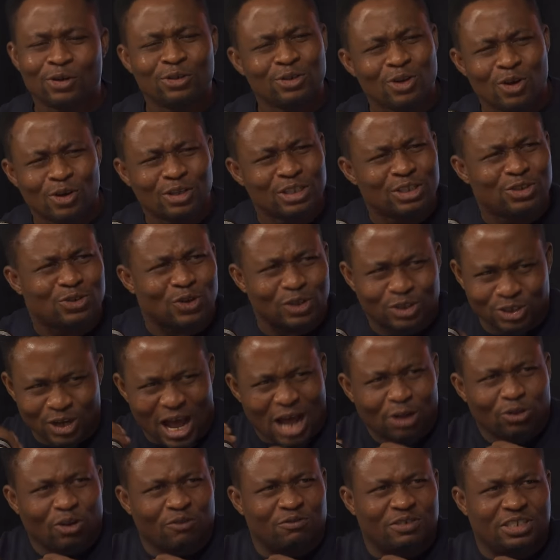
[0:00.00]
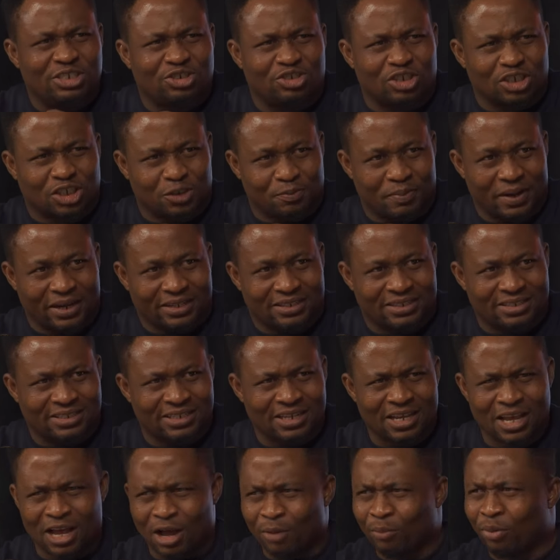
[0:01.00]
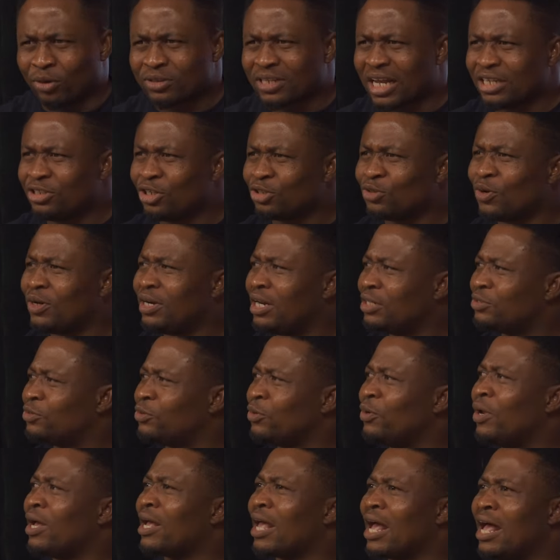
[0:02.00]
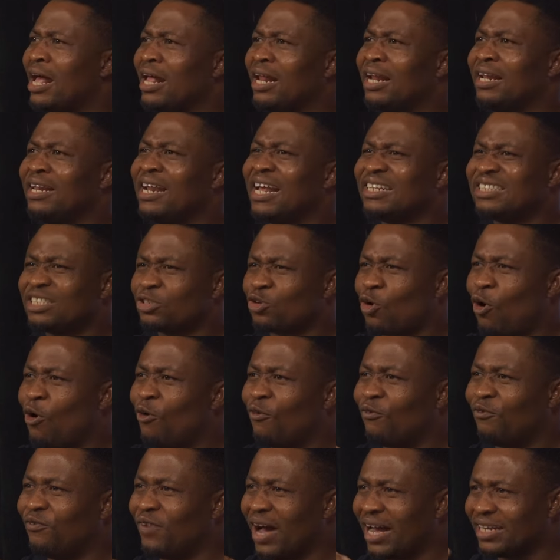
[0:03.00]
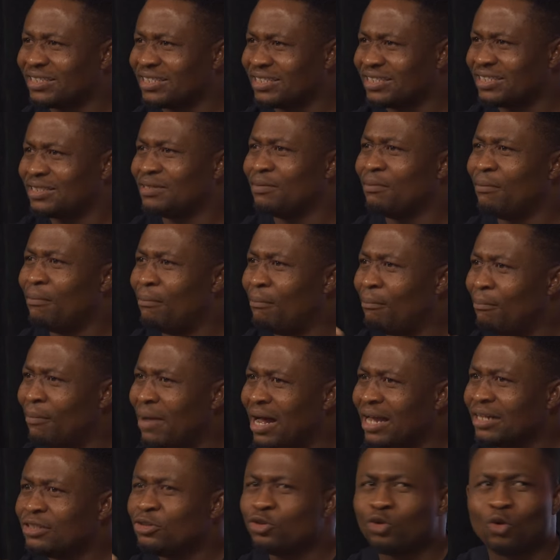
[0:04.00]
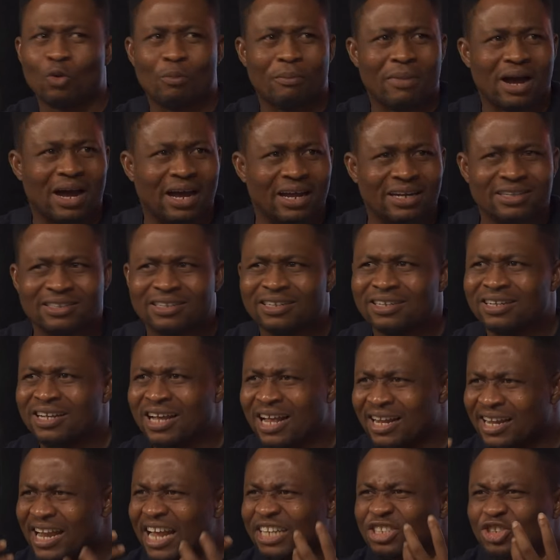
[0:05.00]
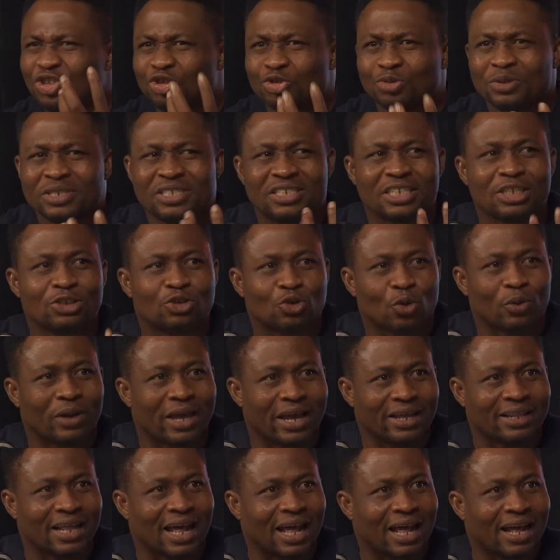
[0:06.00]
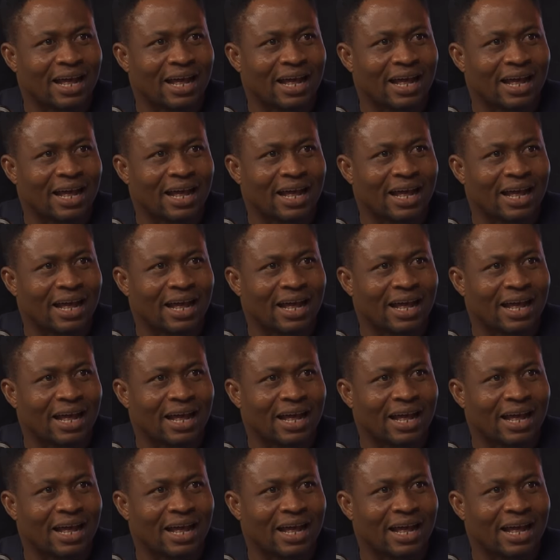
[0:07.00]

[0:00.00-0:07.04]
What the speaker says: know, it was not out of disrespect, but I just wanted to look. Let's converse, man to man. Wow. Let's reason together.